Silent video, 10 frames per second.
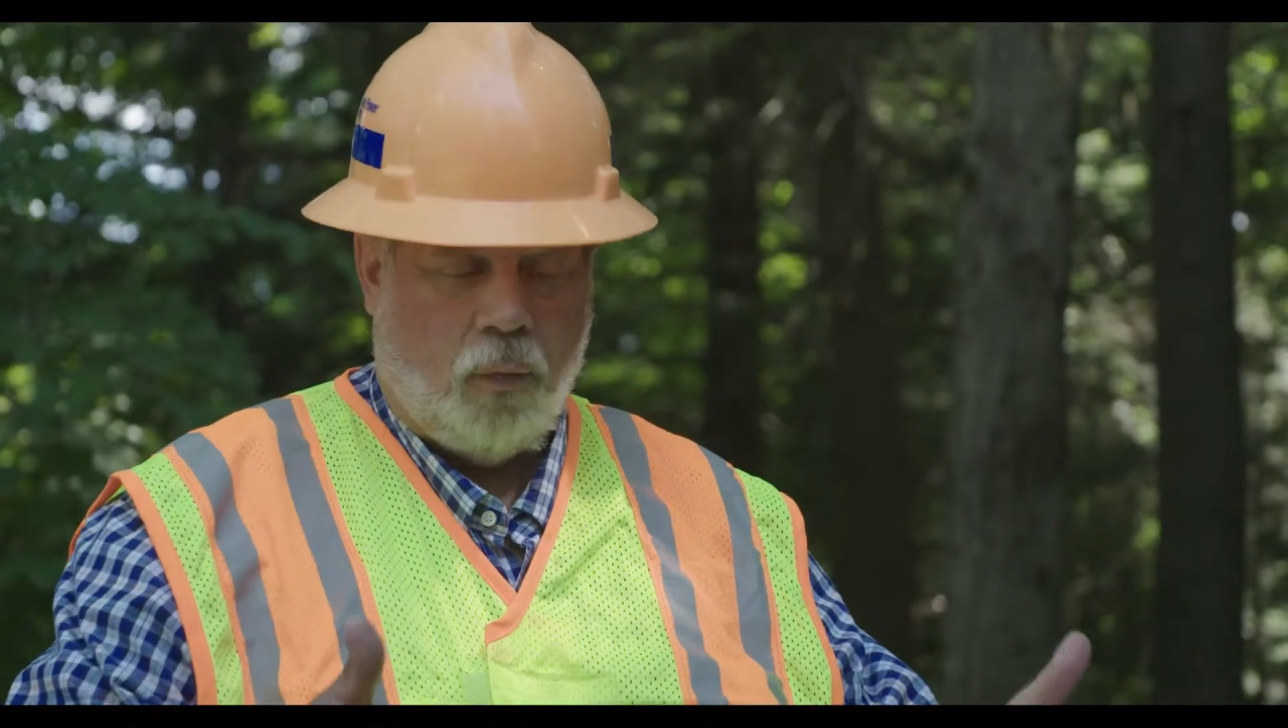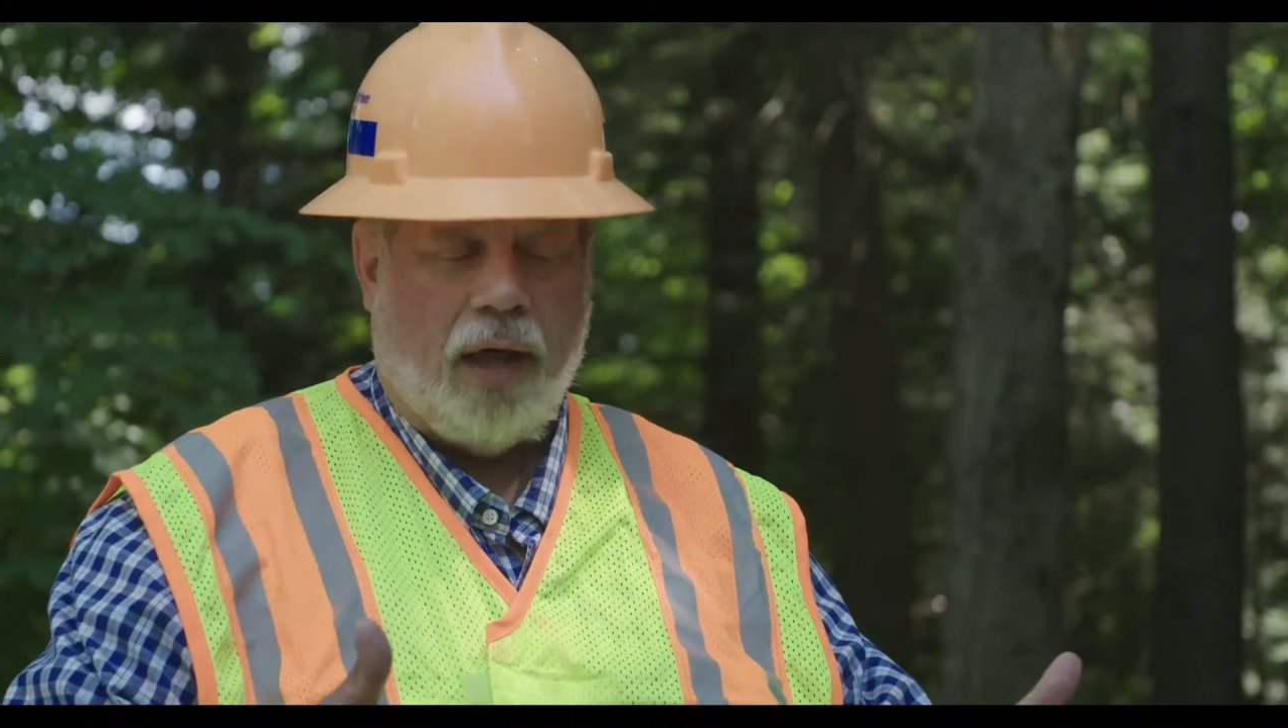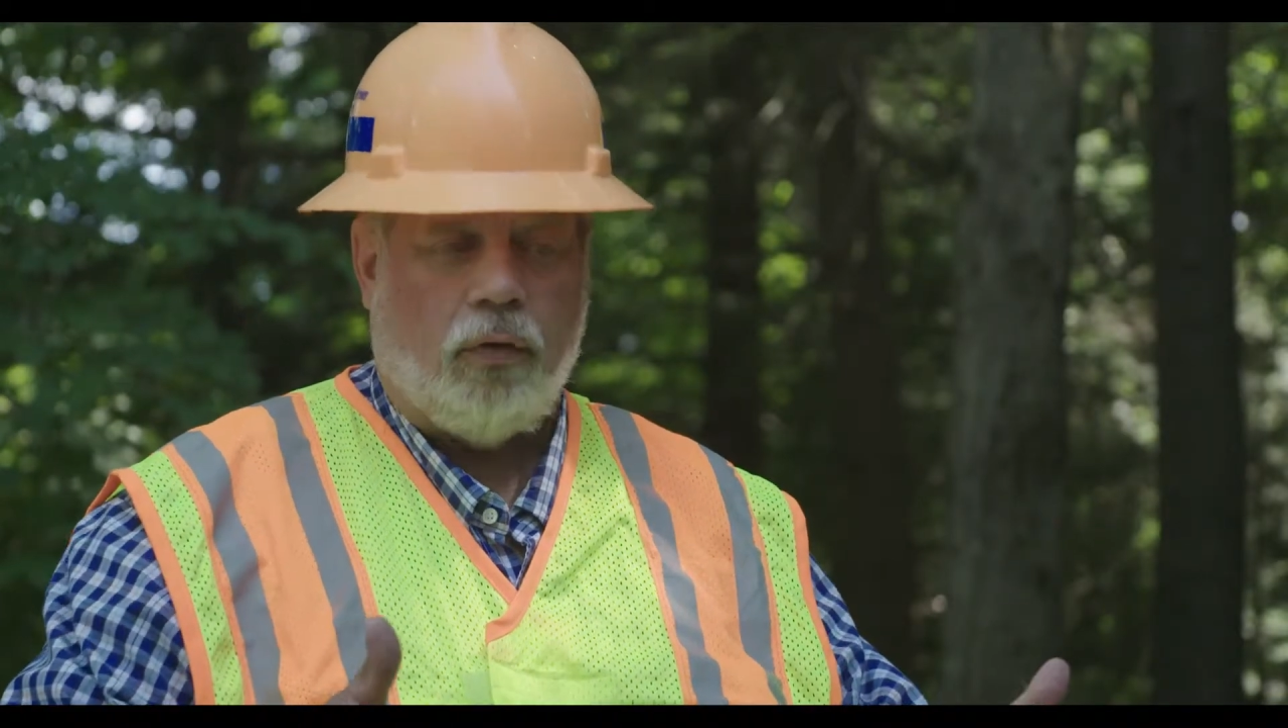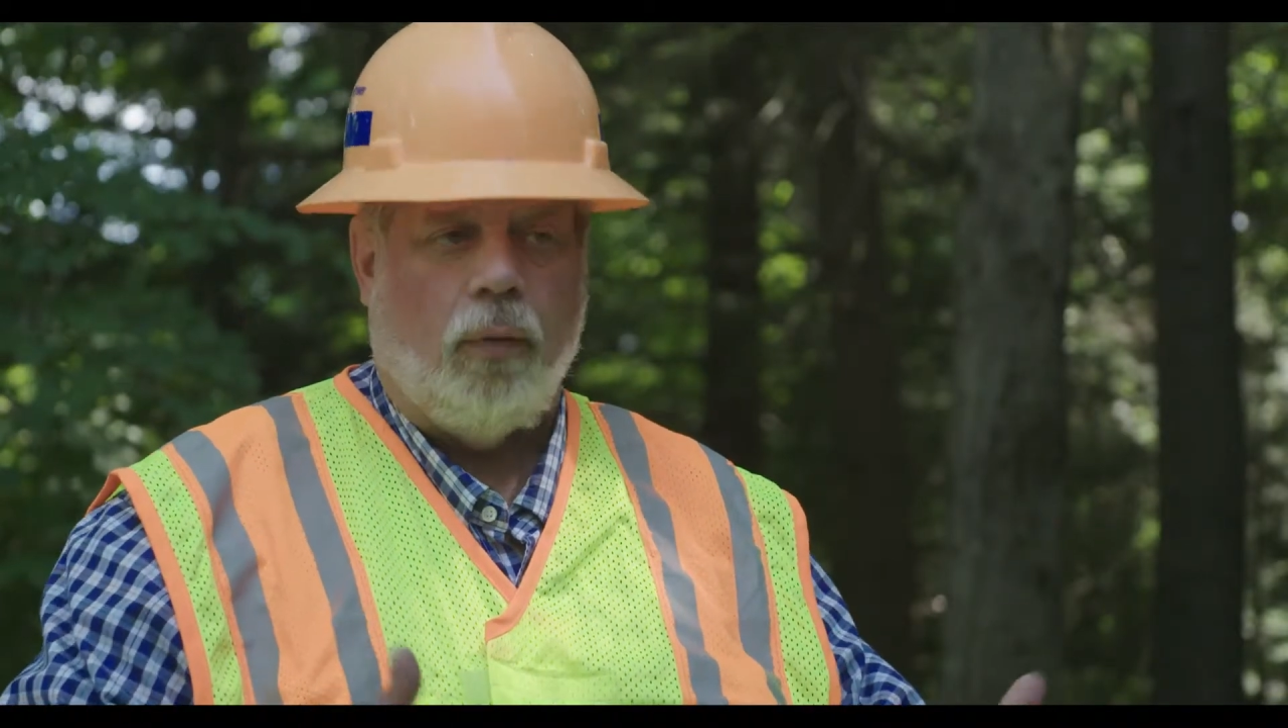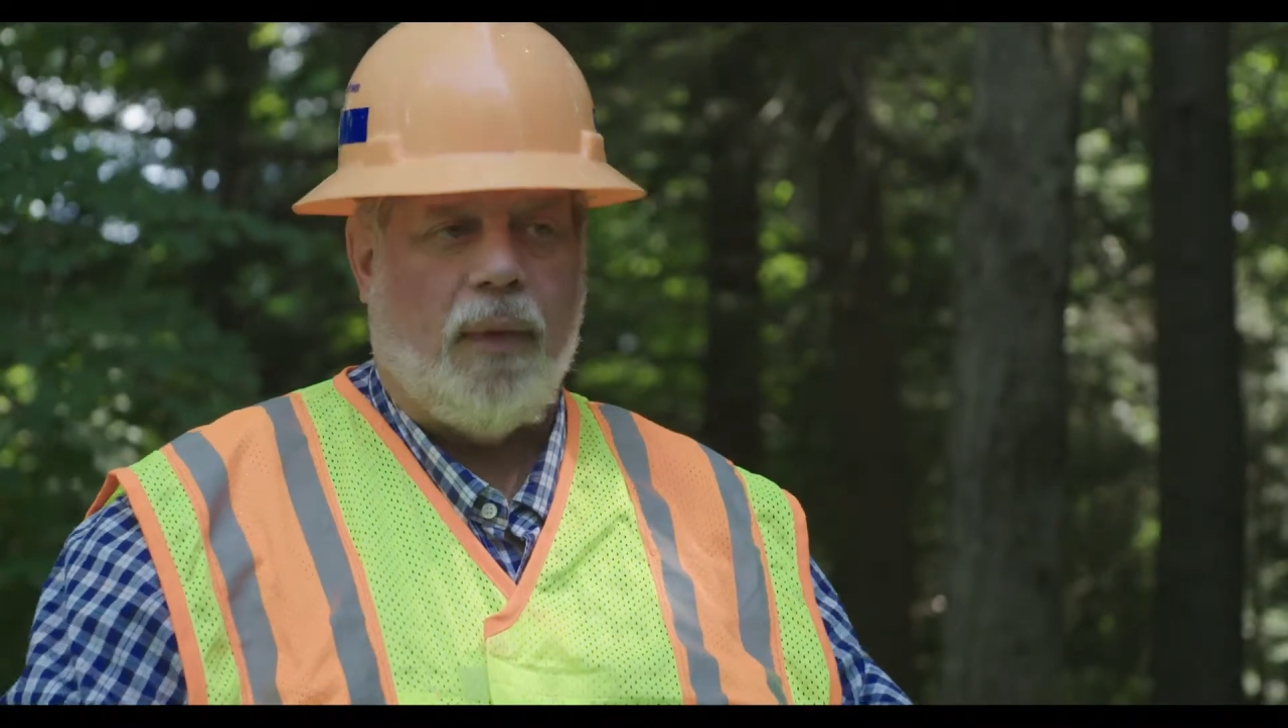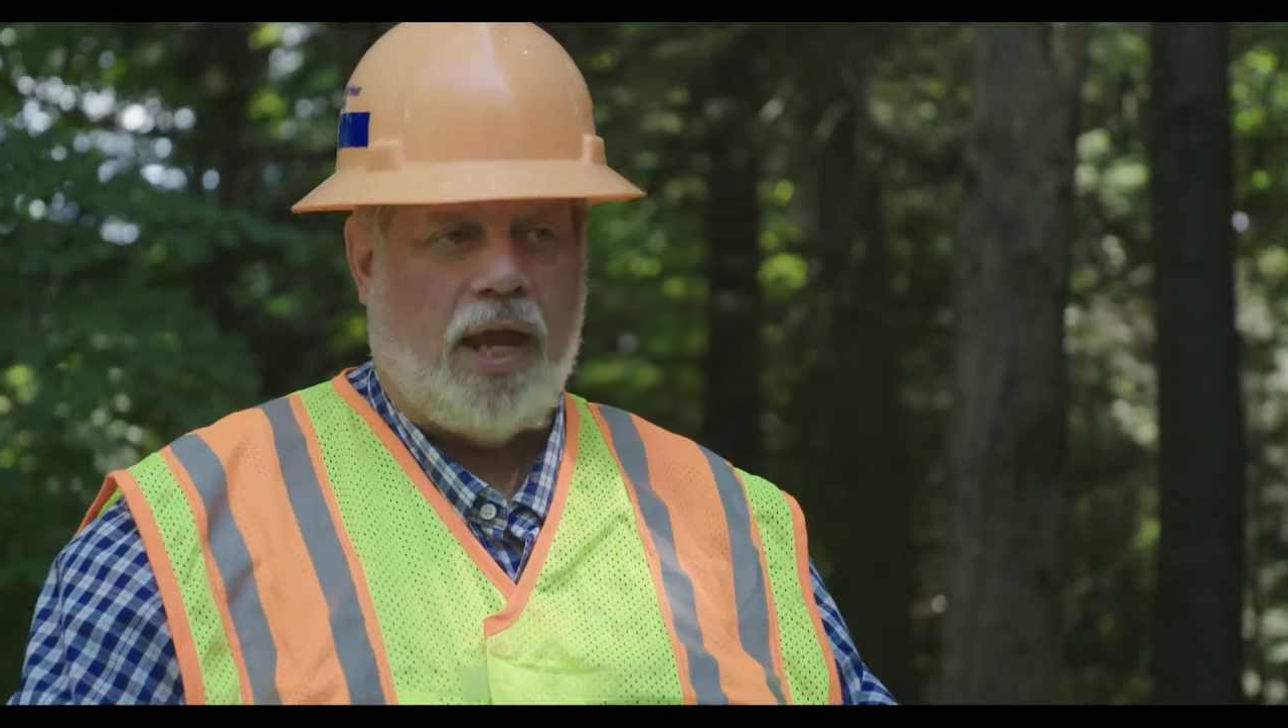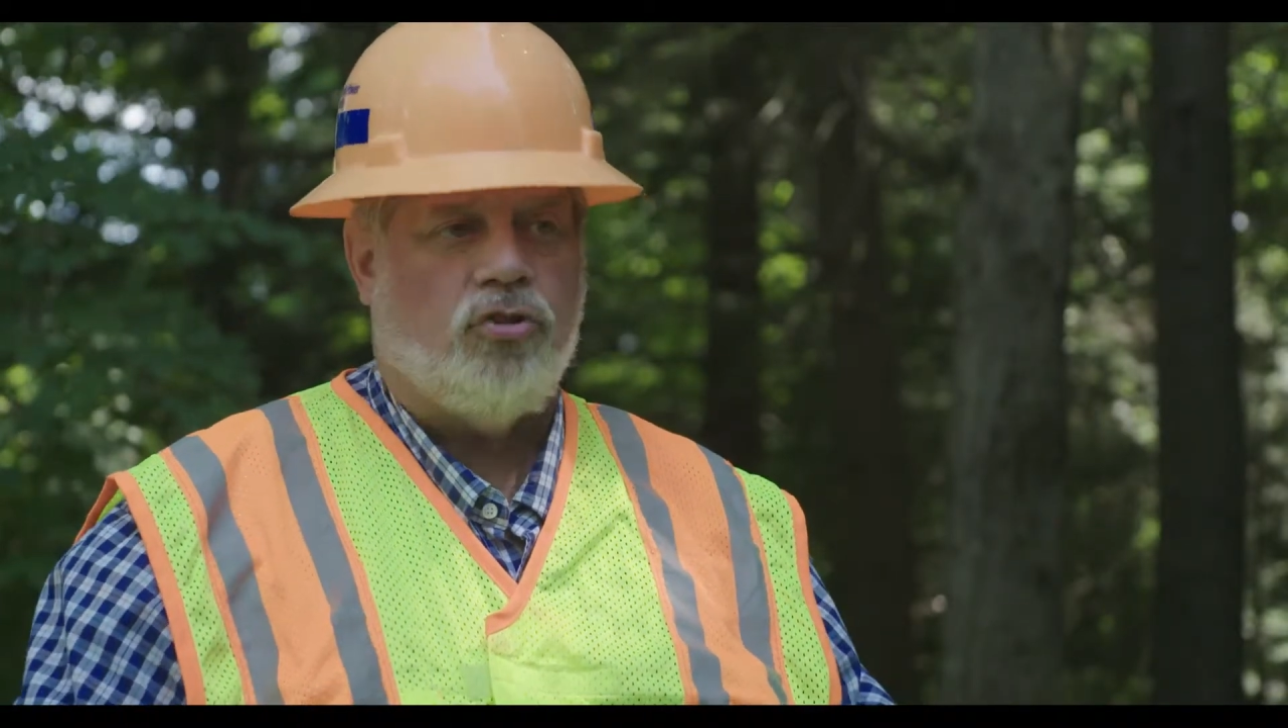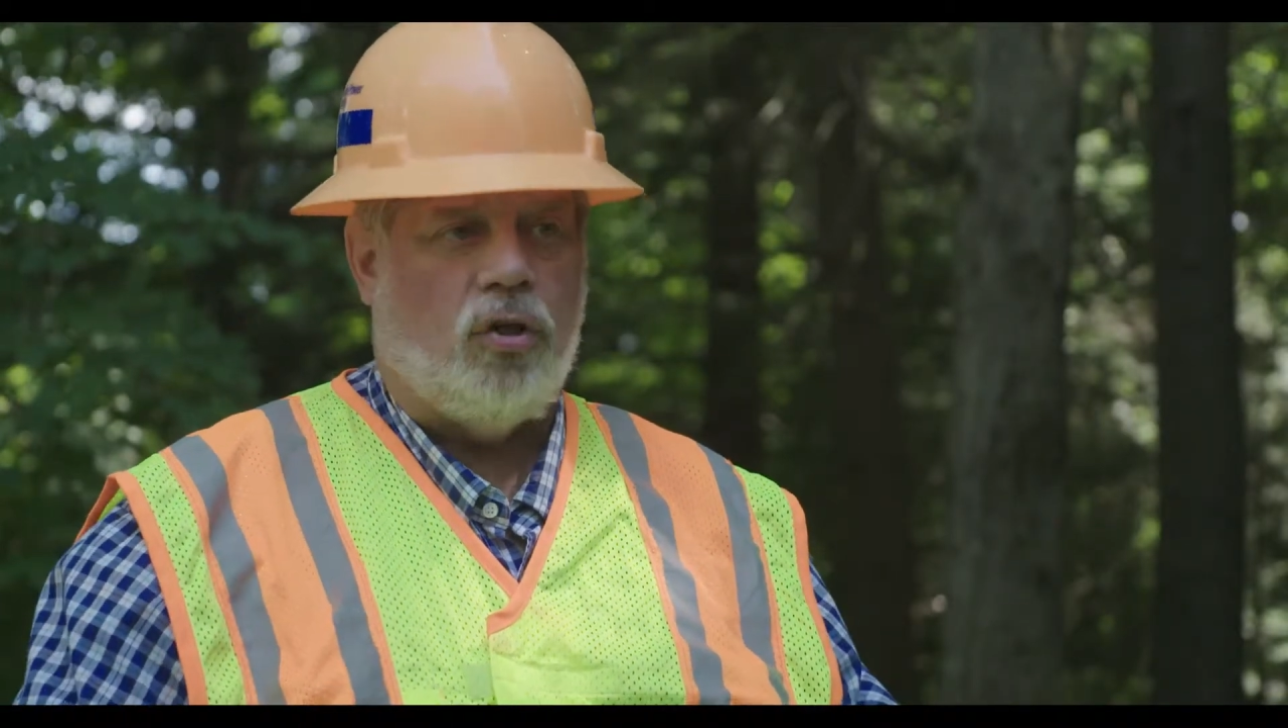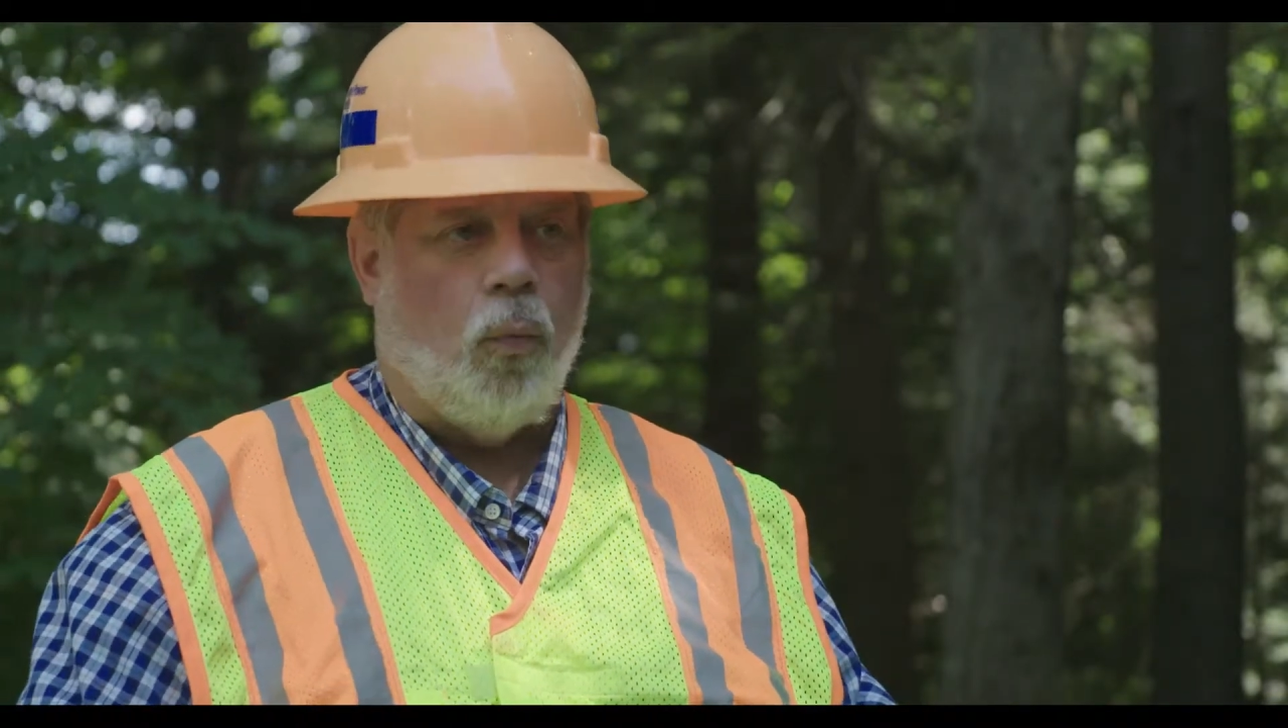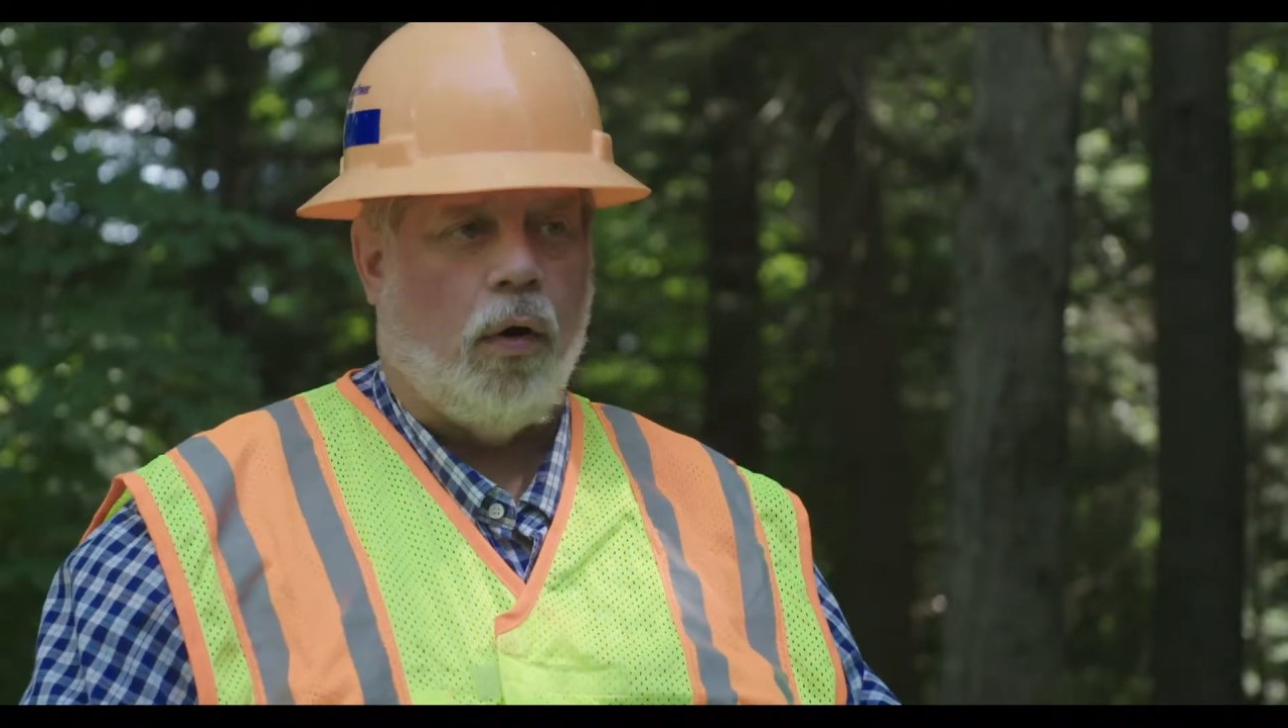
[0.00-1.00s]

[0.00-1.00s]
reclamation